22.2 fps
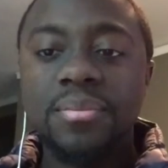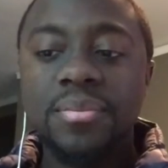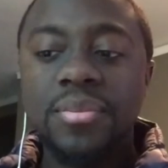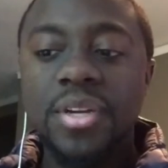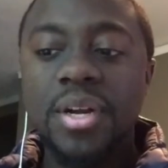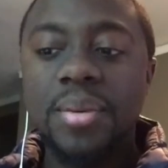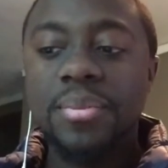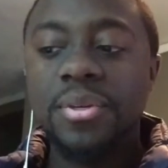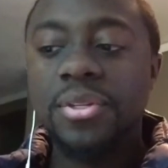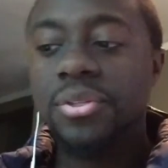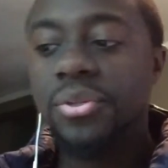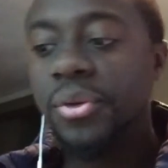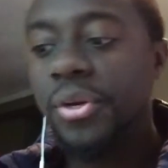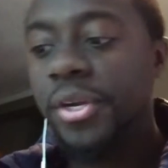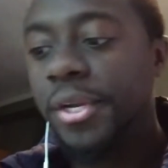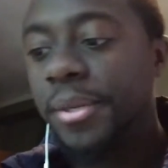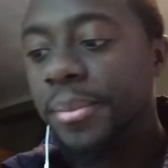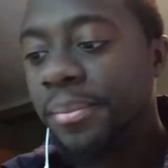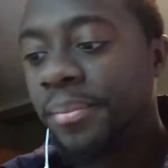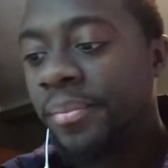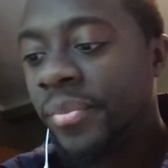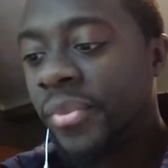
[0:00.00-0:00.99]
Number
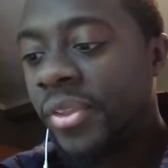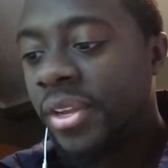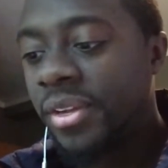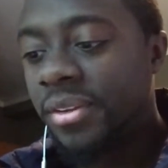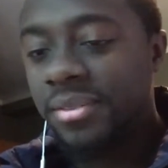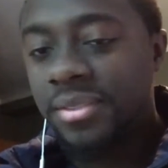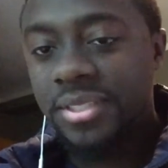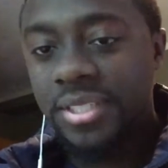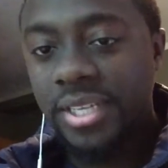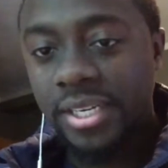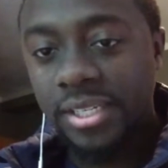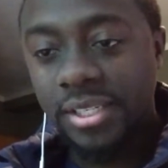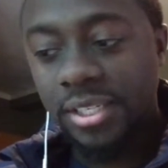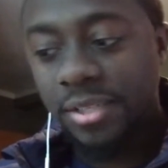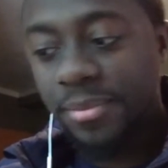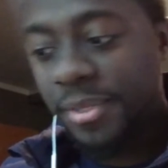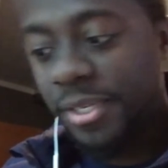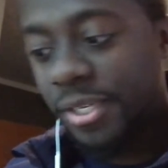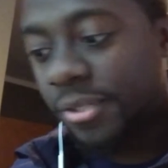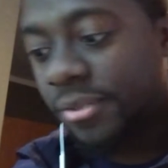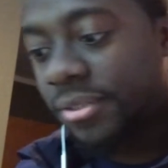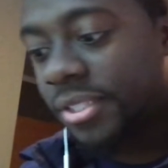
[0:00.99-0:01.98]
3, take a look at
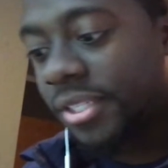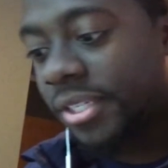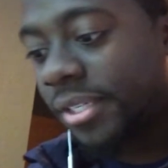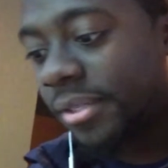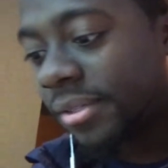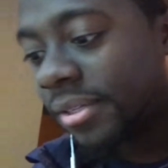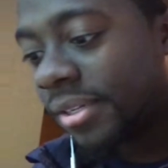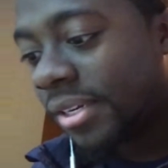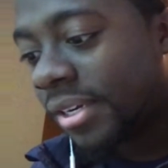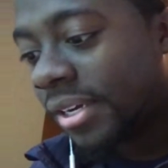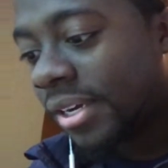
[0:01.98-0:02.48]
my notes again,